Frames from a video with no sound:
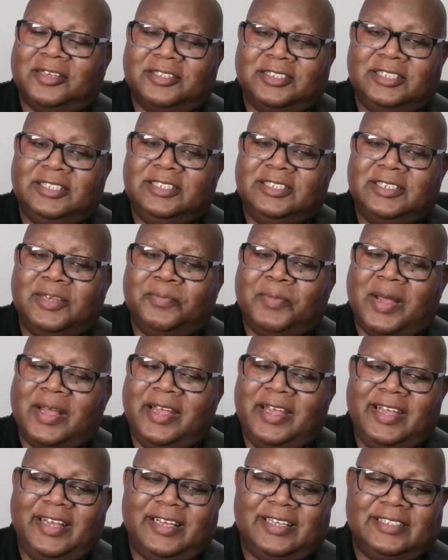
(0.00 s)
She's in my
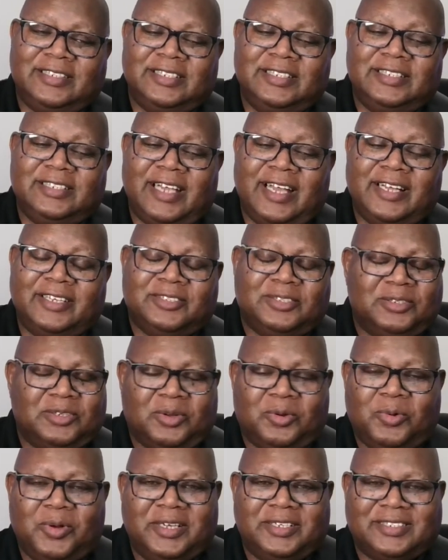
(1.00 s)
head. She's answering the
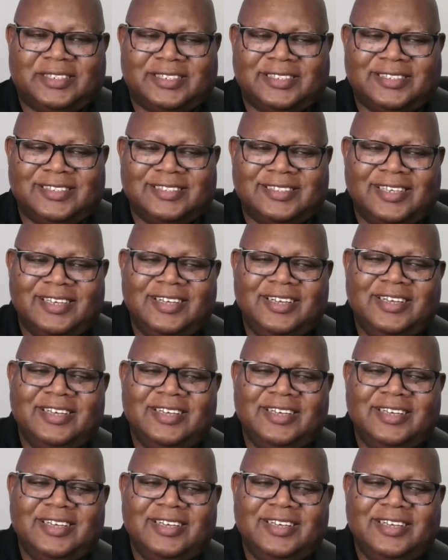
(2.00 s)
questions.